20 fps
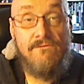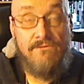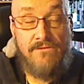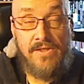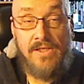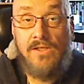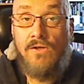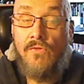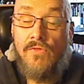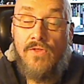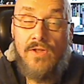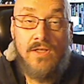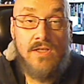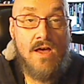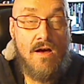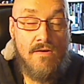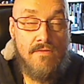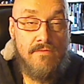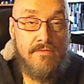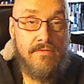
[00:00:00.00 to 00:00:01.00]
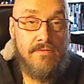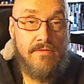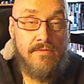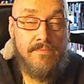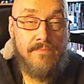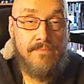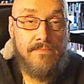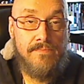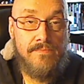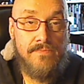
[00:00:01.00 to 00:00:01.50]
feel the love?
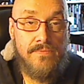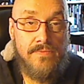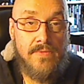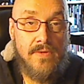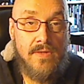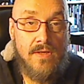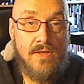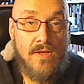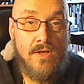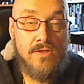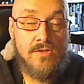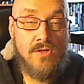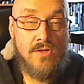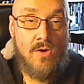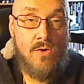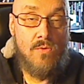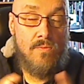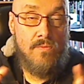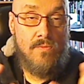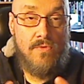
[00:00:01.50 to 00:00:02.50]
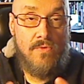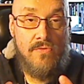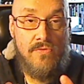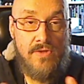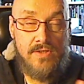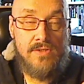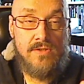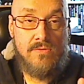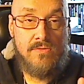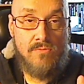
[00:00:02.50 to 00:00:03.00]
So
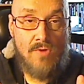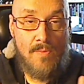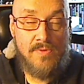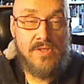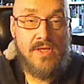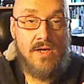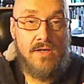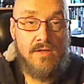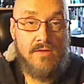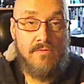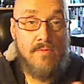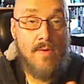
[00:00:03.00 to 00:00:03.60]
this representative,